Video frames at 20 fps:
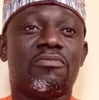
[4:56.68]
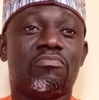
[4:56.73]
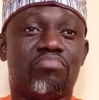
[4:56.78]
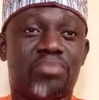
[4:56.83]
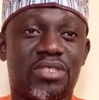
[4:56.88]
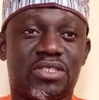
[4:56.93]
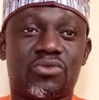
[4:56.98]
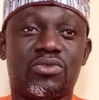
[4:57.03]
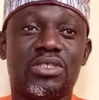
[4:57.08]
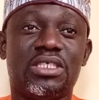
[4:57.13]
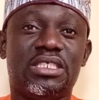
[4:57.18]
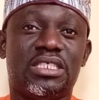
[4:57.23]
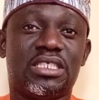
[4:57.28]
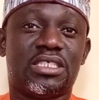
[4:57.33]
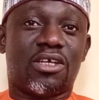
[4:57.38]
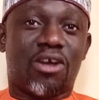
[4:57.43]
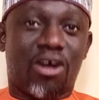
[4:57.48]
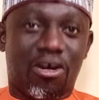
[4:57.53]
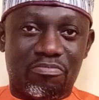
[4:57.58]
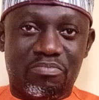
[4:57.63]
between
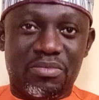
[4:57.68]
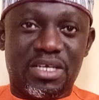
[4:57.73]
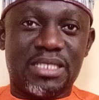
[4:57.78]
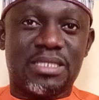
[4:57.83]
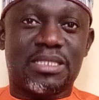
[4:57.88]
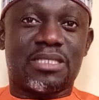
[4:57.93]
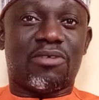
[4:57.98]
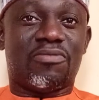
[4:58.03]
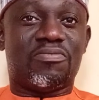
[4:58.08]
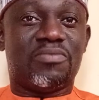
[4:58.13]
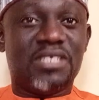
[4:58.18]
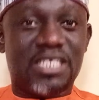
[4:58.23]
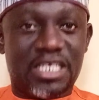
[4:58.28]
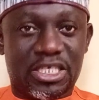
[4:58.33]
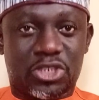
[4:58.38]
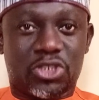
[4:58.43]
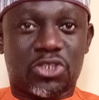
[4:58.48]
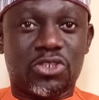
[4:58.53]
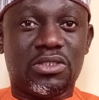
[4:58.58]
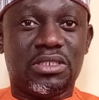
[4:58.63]
the governments of
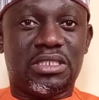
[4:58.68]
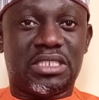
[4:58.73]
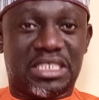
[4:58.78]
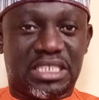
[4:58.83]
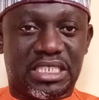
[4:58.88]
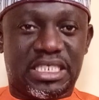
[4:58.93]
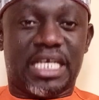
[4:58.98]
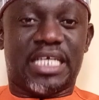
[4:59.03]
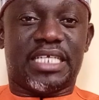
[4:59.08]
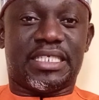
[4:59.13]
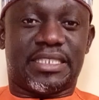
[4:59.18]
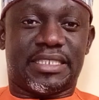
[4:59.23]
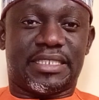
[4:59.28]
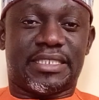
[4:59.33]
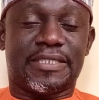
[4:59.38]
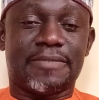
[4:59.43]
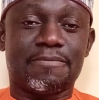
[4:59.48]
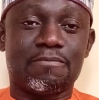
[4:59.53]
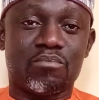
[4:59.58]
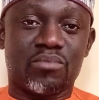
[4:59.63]
nation
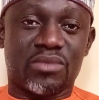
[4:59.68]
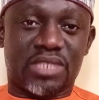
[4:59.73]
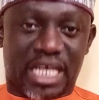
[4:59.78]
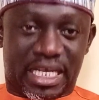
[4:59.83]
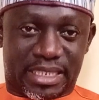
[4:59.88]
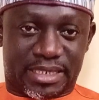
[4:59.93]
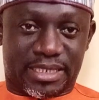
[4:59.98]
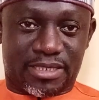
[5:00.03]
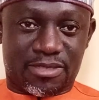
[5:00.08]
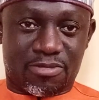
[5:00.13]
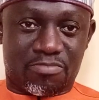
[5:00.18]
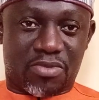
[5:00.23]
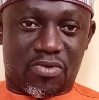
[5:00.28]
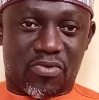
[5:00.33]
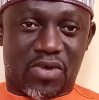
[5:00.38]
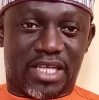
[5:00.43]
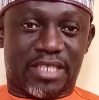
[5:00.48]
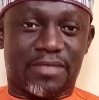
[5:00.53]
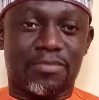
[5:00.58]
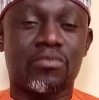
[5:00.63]
states That's number
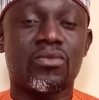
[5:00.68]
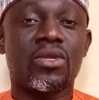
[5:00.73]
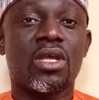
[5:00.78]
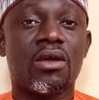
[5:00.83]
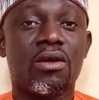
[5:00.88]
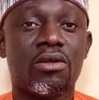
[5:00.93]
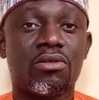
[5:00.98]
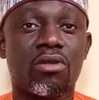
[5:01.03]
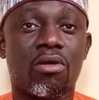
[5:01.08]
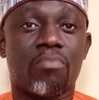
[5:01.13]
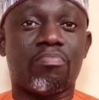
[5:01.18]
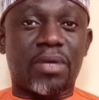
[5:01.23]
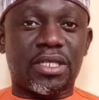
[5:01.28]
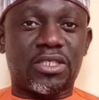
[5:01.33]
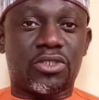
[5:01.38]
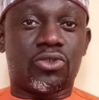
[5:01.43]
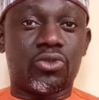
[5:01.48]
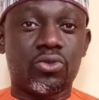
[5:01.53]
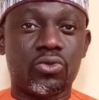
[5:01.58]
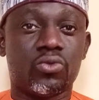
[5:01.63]
one.
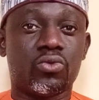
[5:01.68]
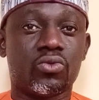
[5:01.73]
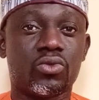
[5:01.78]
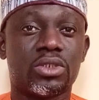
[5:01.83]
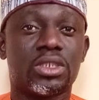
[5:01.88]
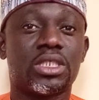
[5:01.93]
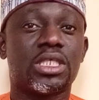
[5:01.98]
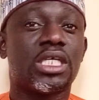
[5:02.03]
Number two,